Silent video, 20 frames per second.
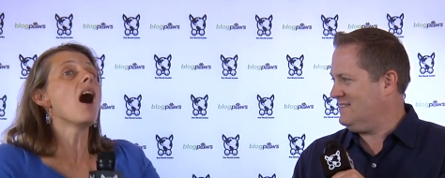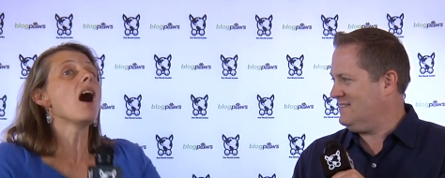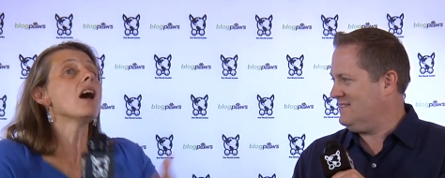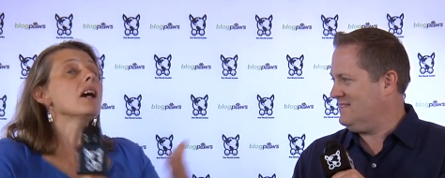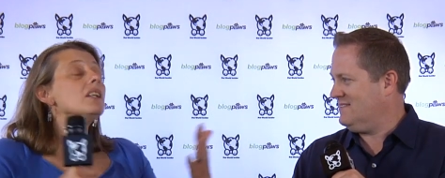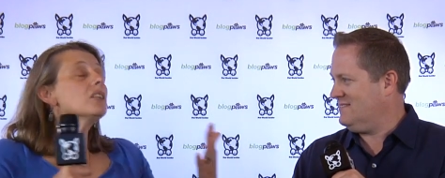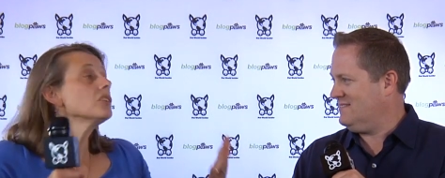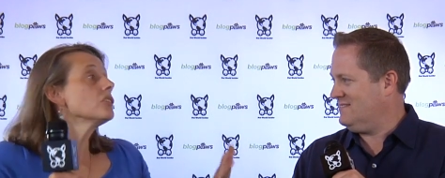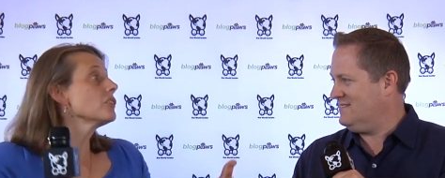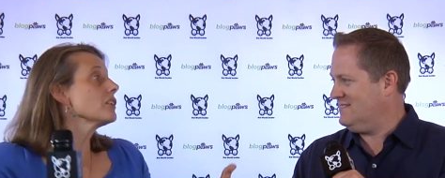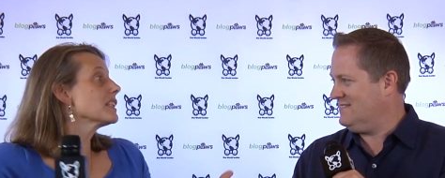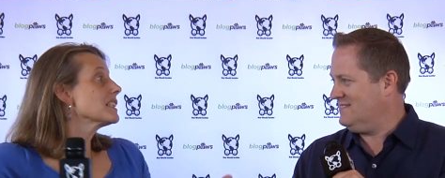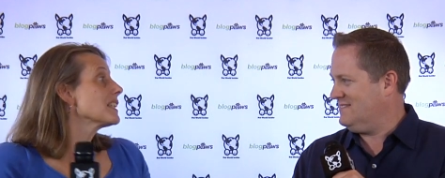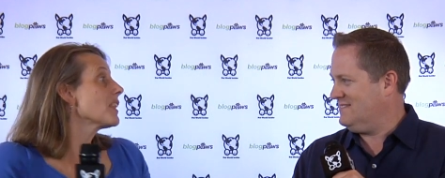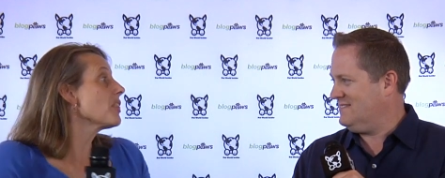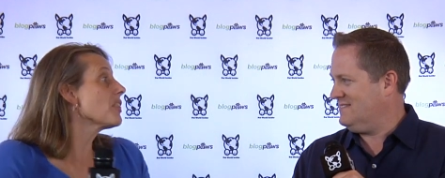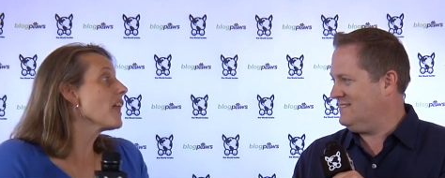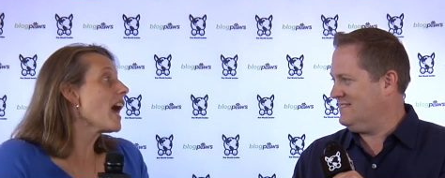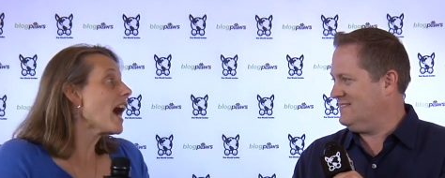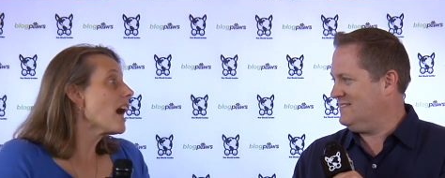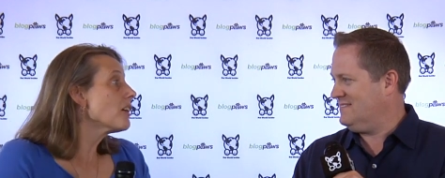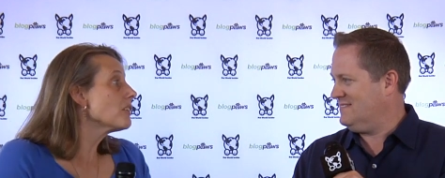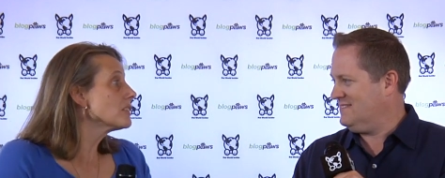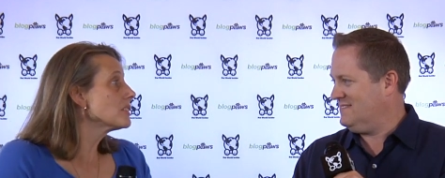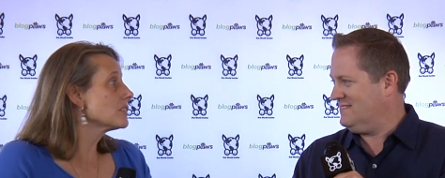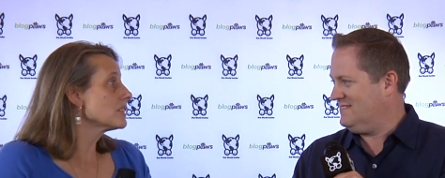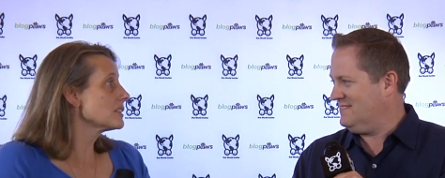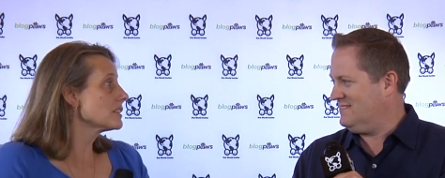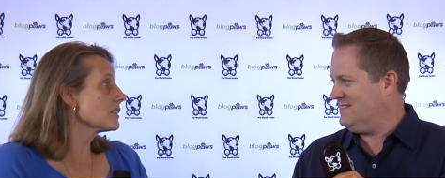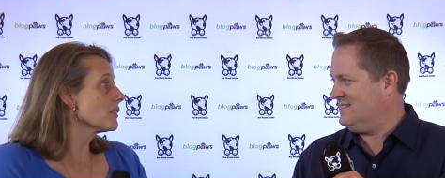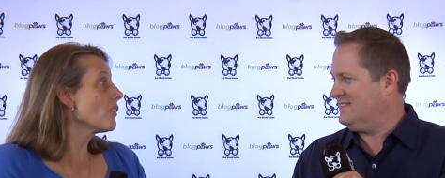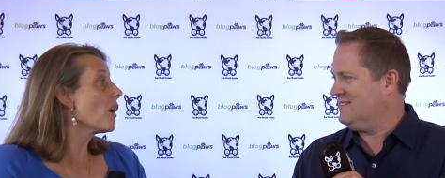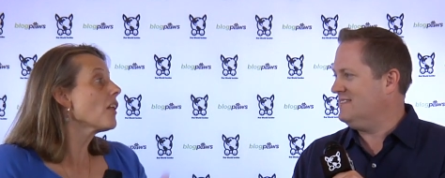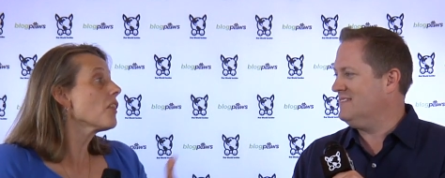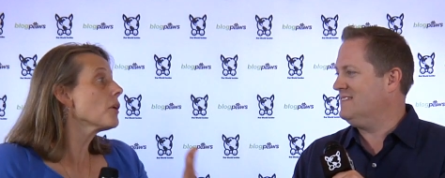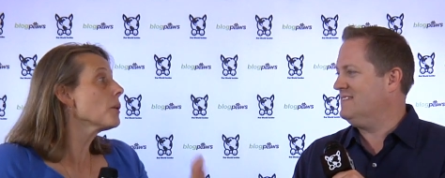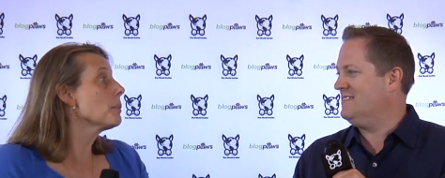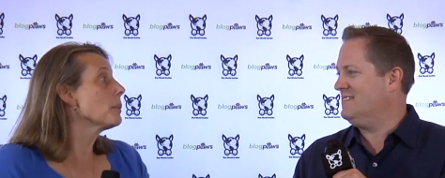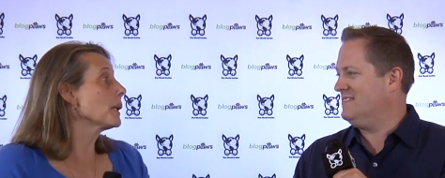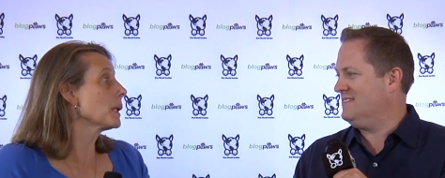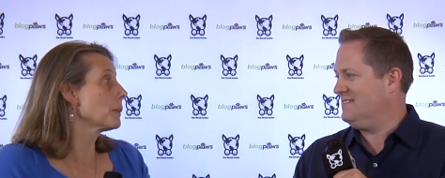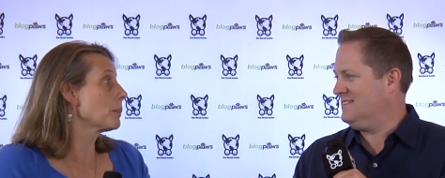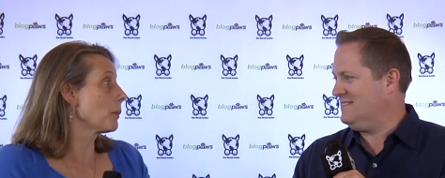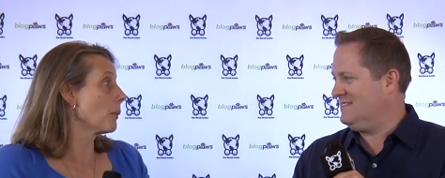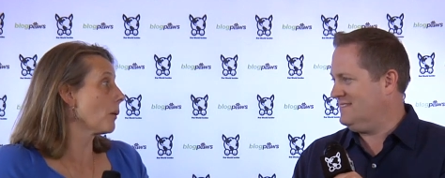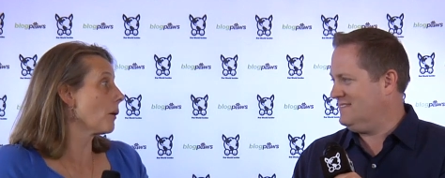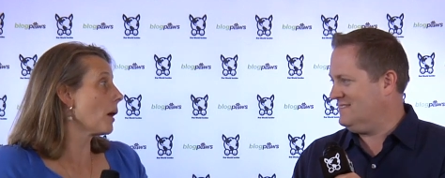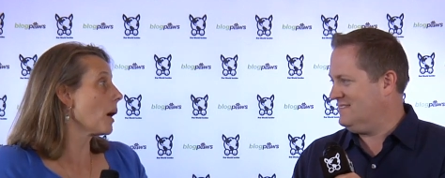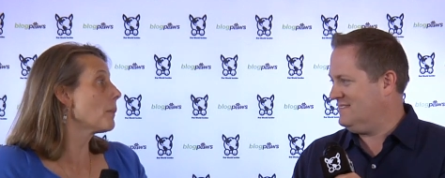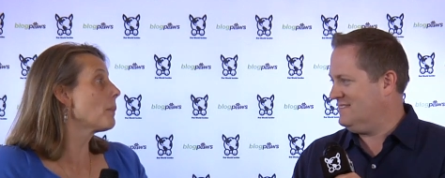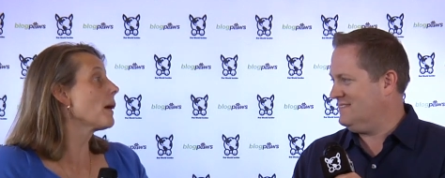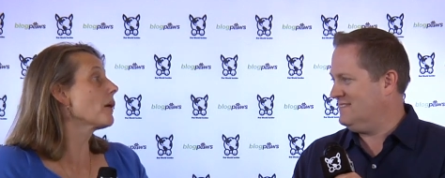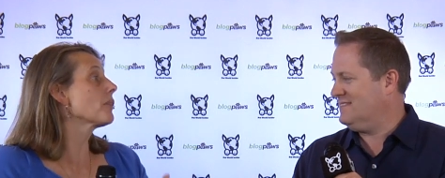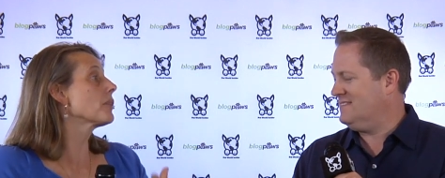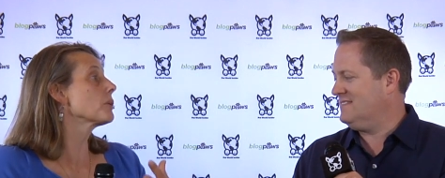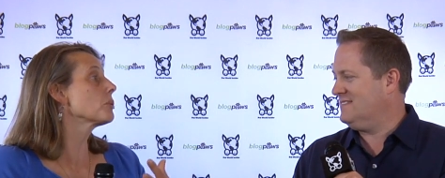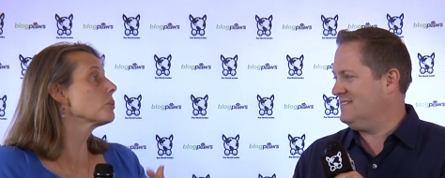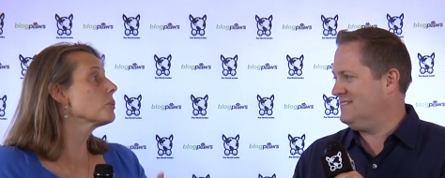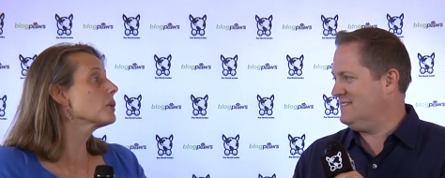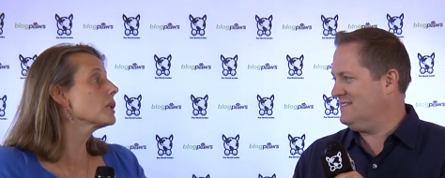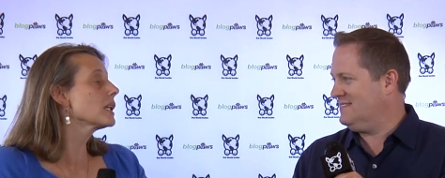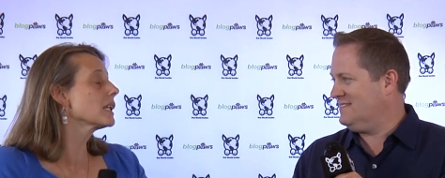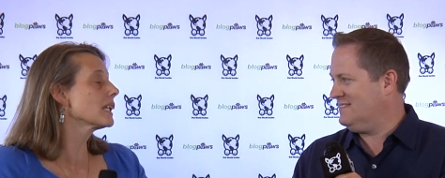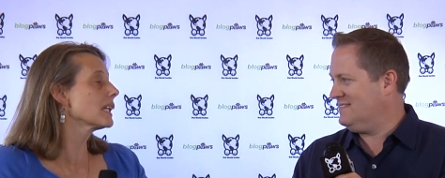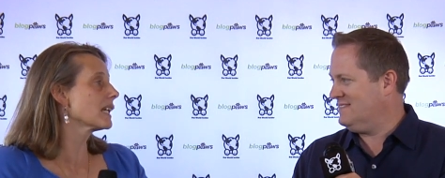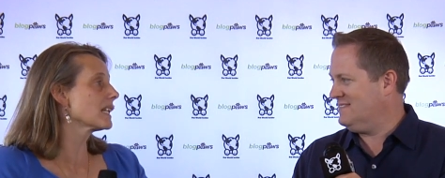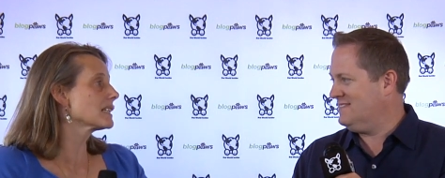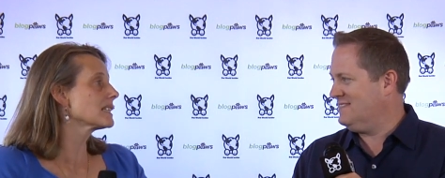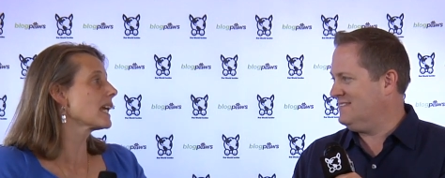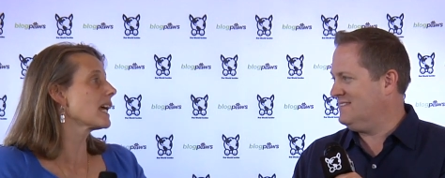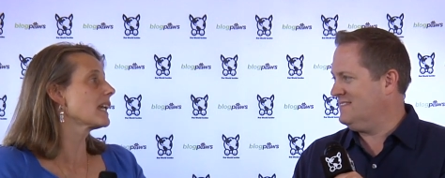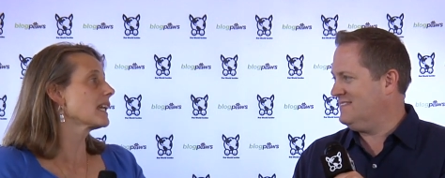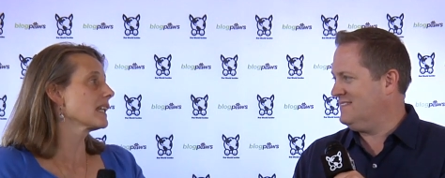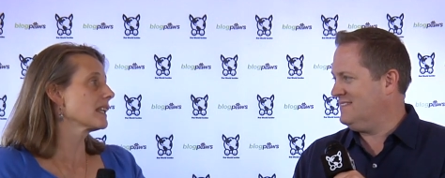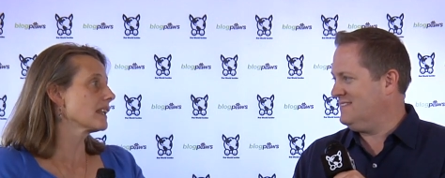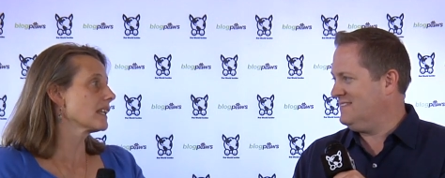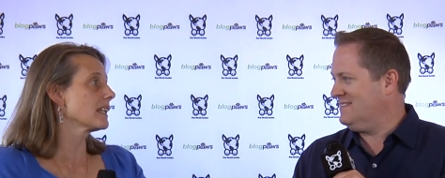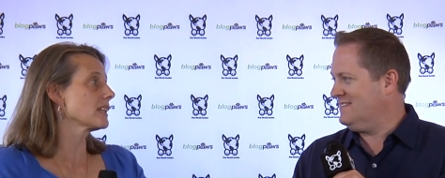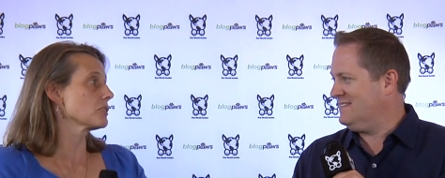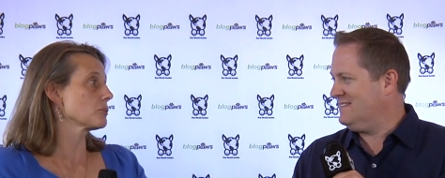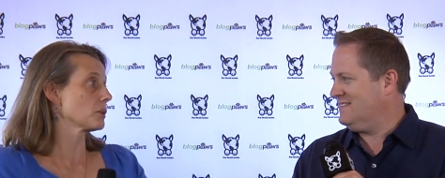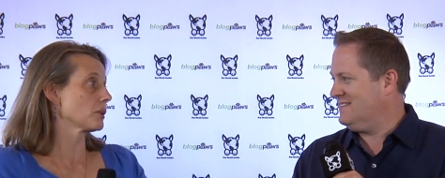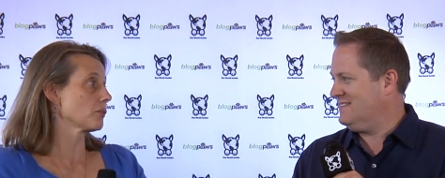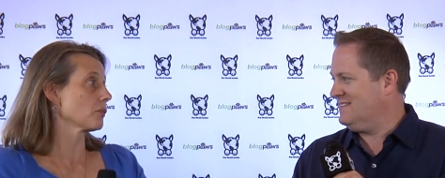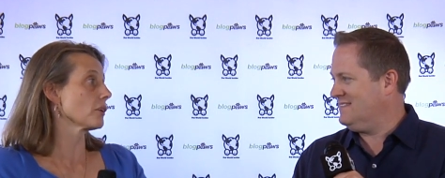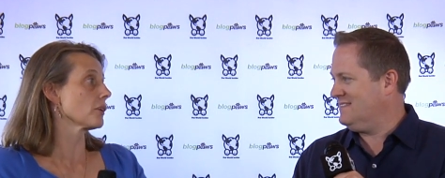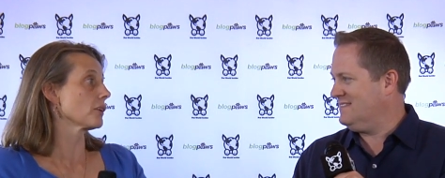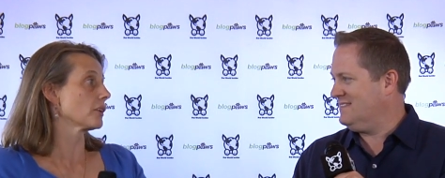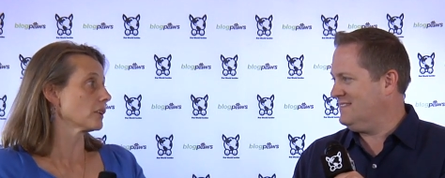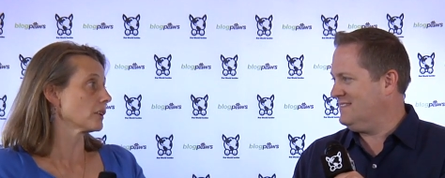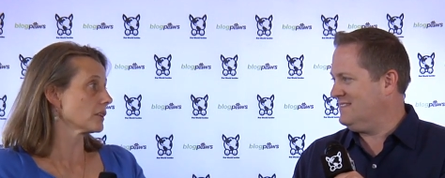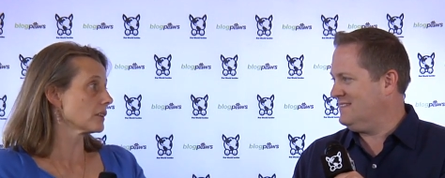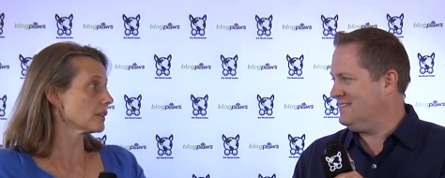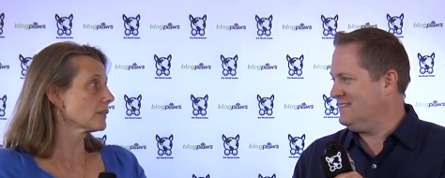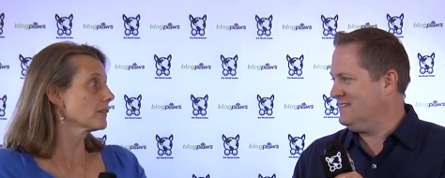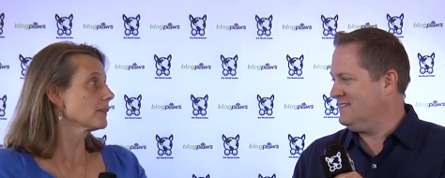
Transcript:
Speaker 1: hundreds and thousands of other people about the really exciting things we've learned